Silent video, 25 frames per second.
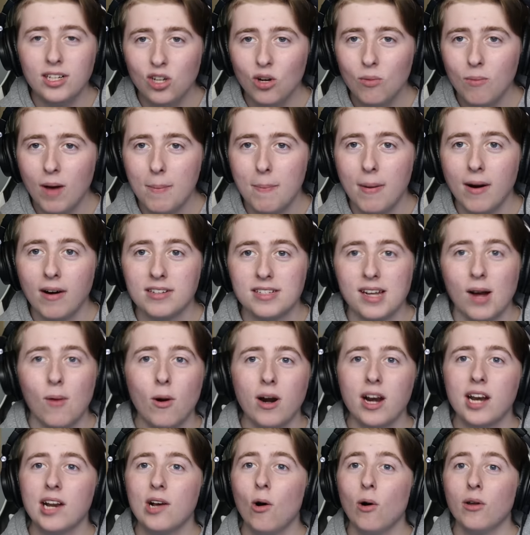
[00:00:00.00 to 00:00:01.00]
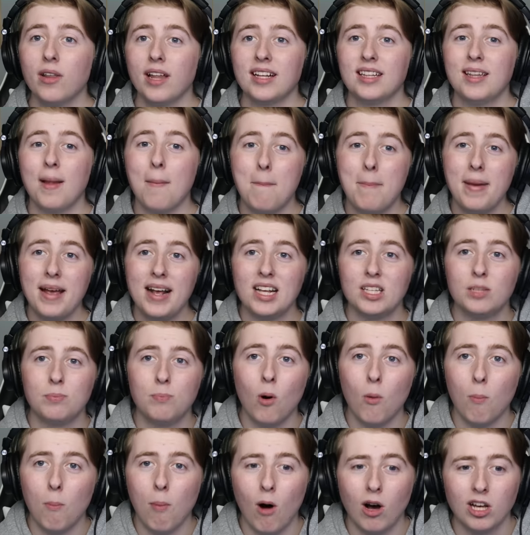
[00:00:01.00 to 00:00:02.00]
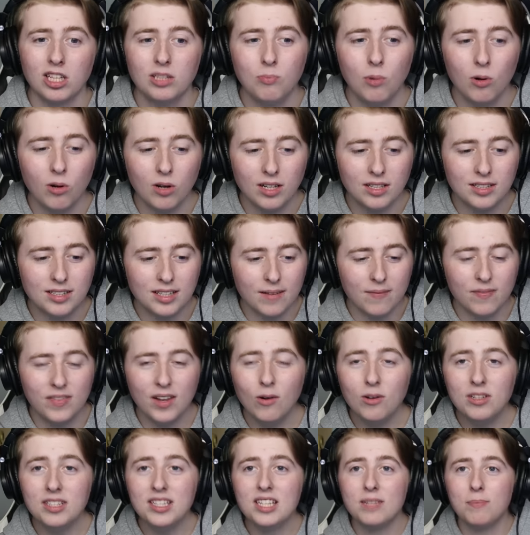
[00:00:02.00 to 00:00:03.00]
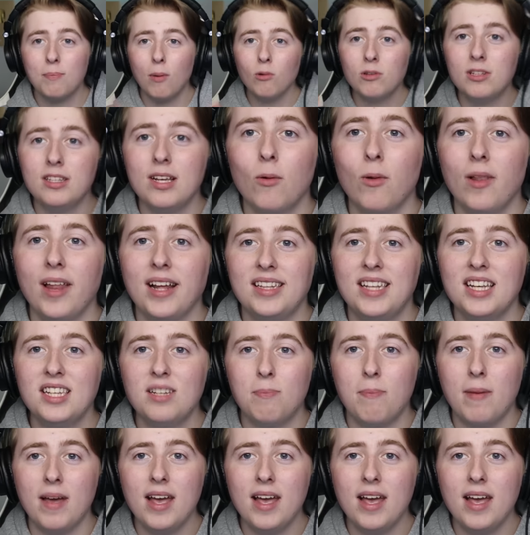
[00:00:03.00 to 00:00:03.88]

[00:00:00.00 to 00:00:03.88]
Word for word: I told my parents I wanted to go on like the biggest boat possible because there was these boats that were like this